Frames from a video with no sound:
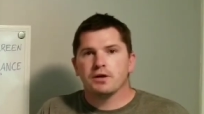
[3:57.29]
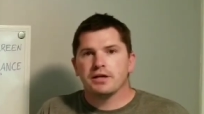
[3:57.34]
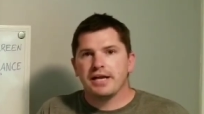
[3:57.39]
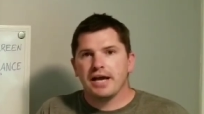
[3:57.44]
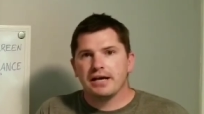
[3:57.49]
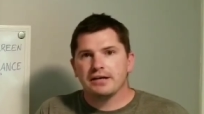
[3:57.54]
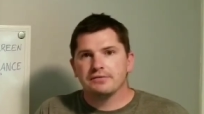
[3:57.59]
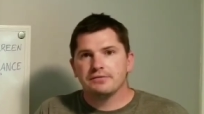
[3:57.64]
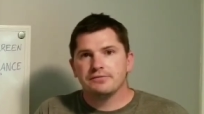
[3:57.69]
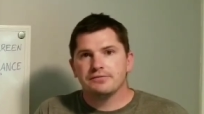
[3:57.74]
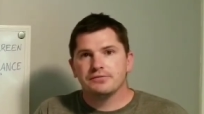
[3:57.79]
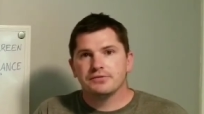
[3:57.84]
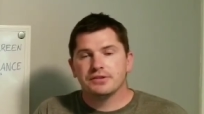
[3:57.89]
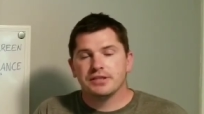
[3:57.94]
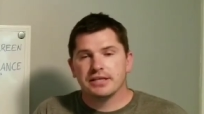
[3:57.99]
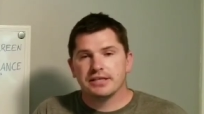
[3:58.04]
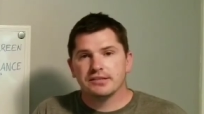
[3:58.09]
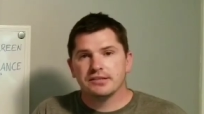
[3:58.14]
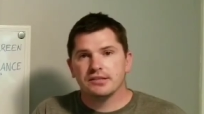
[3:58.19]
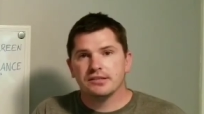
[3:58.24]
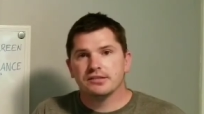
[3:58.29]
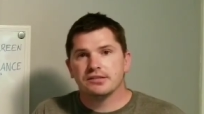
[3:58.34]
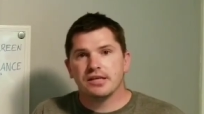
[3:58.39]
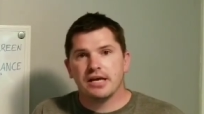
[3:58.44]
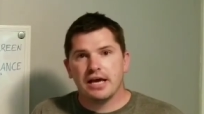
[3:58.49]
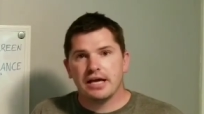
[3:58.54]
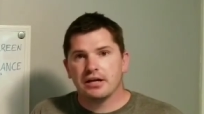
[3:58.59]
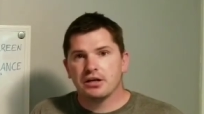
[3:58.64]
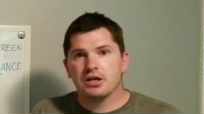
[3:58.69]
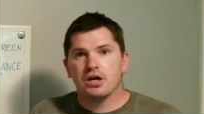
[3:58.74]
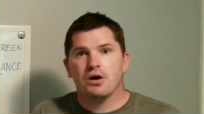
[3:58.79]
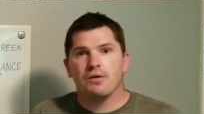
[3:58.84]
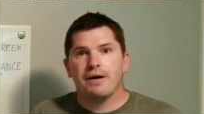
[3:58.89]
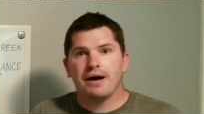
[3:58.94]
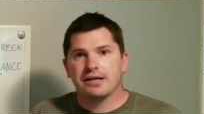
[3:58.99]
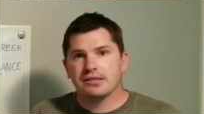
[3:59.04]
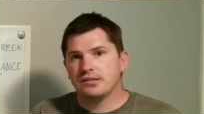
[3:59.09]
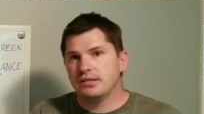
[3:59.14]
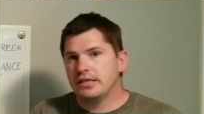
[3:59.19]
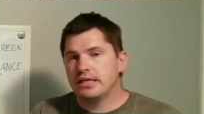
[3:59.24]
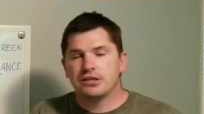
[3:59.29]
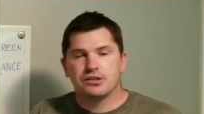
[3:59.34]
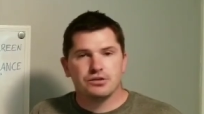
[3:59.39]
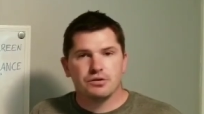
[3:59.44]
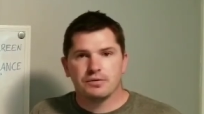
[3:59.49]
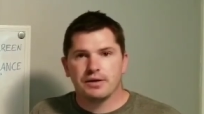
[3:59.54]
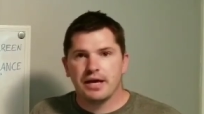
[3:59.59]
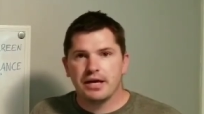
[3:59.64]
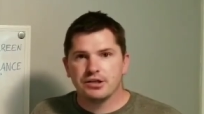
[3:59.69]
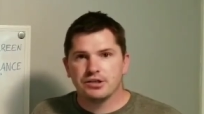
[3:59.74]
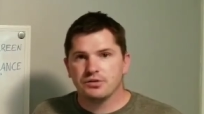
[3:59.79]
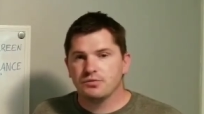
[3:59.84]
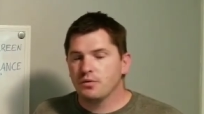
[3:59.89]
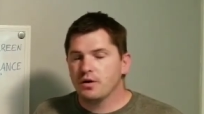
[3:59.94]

cat sixes and a coax to each location